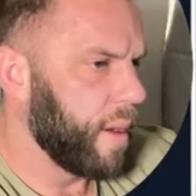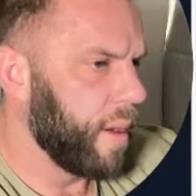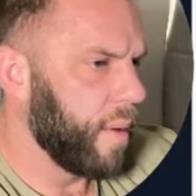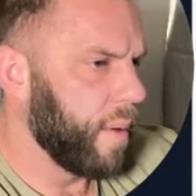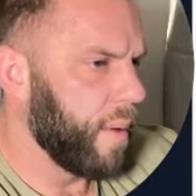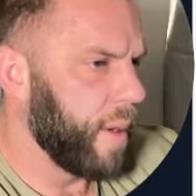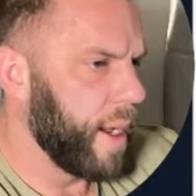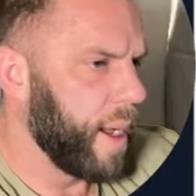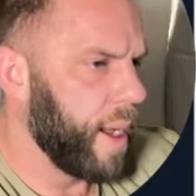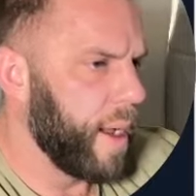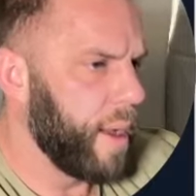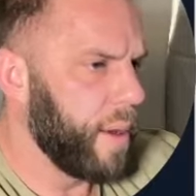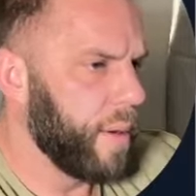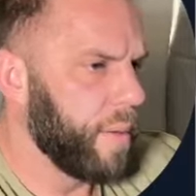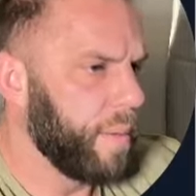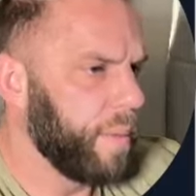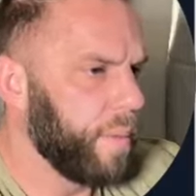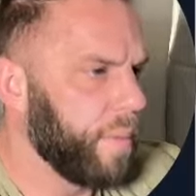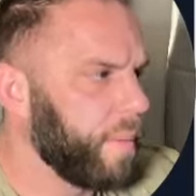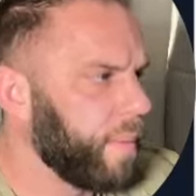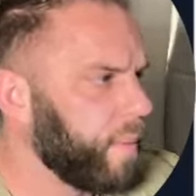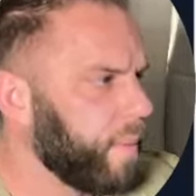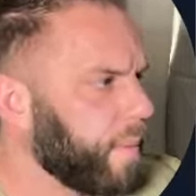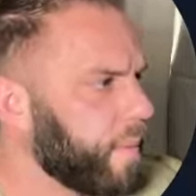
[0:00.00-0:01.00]
around.
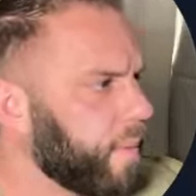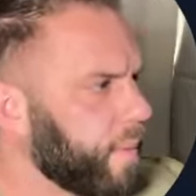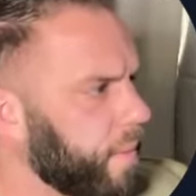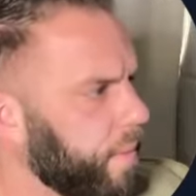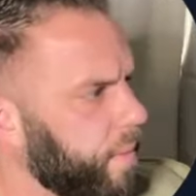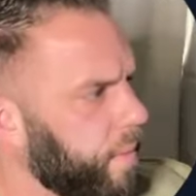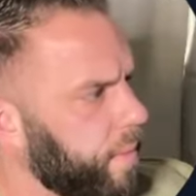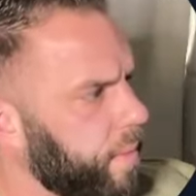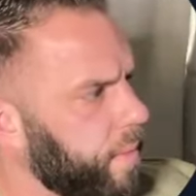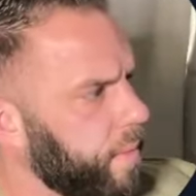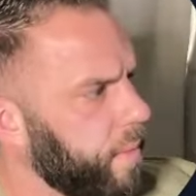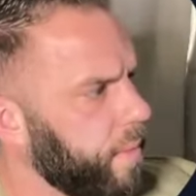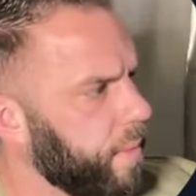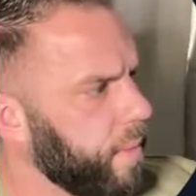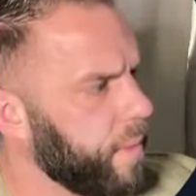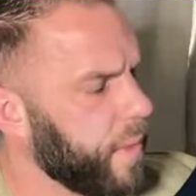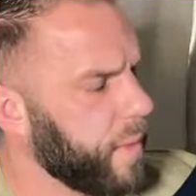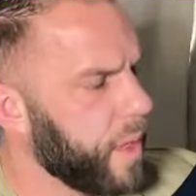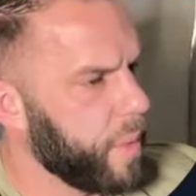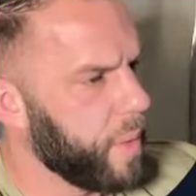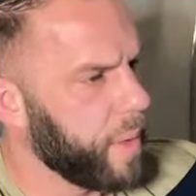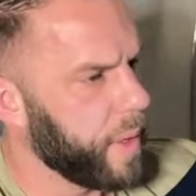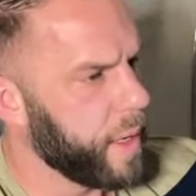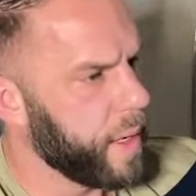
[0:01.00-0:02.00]

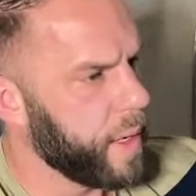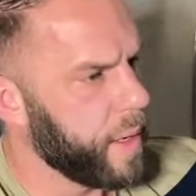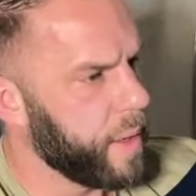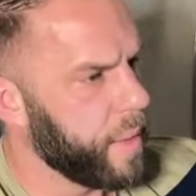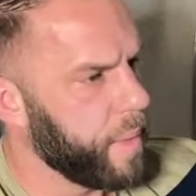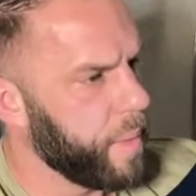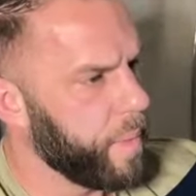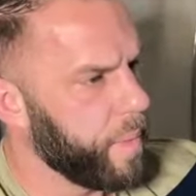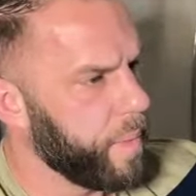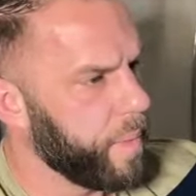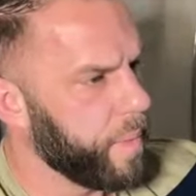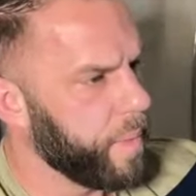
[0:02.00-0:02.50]
There we go.